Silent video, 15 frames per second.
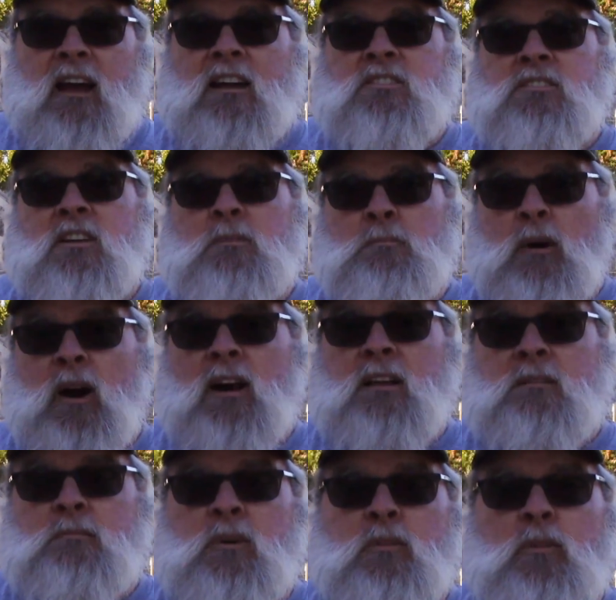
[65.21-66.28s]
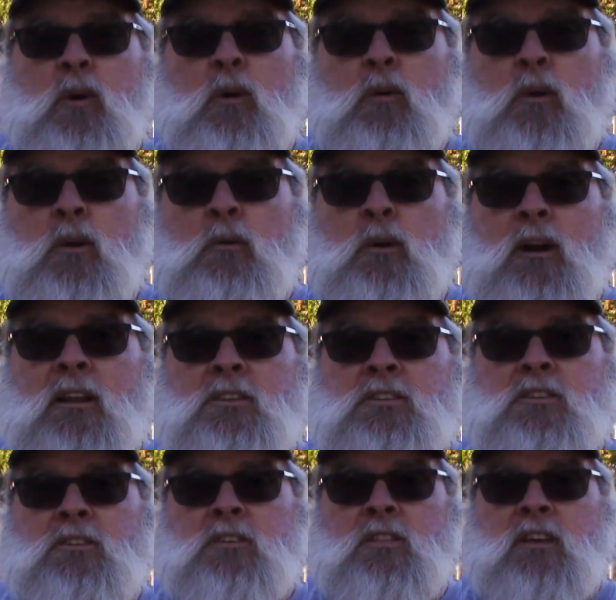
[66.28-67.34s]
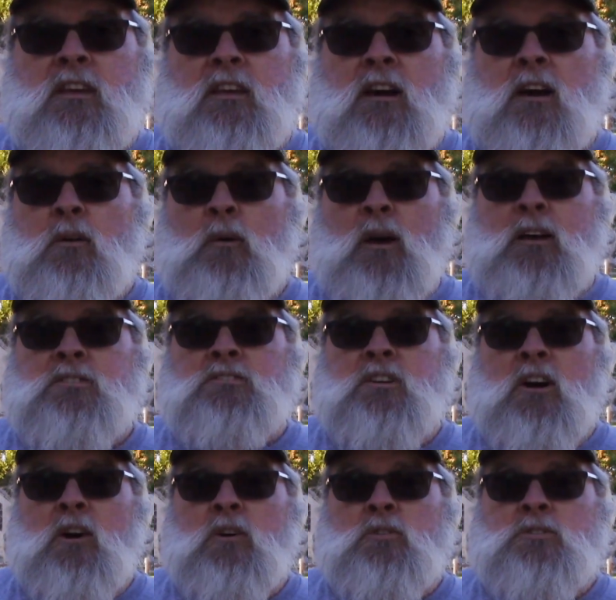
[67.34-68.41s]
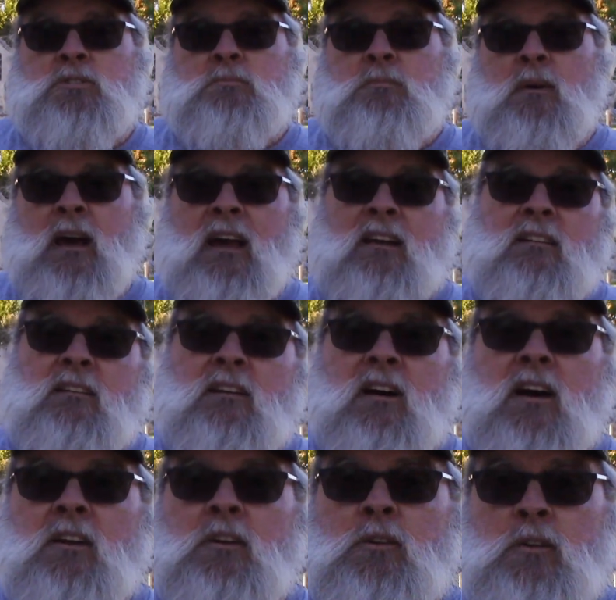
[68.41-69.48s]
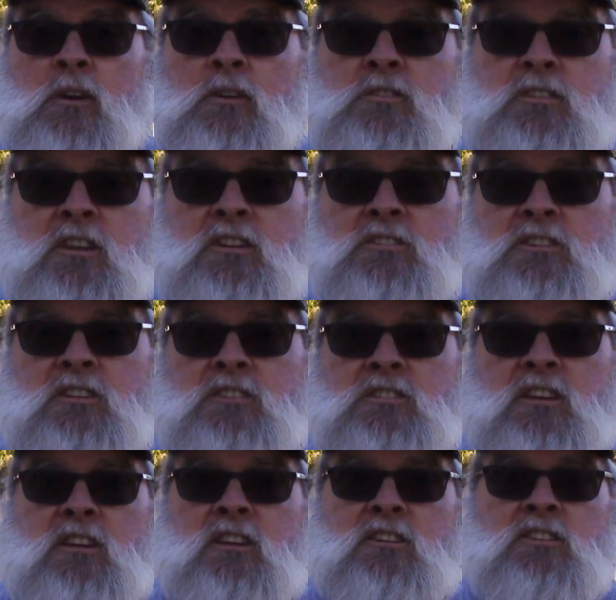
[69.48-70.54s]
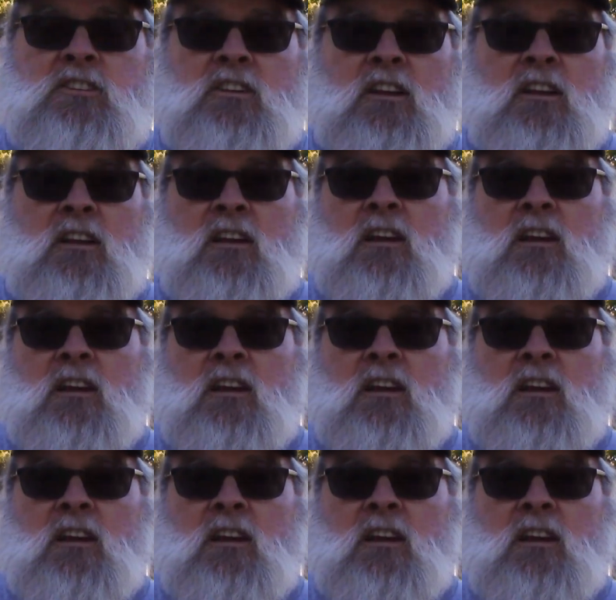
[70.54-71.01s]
Actually bought it before we went to the West Coast back on the Route 66.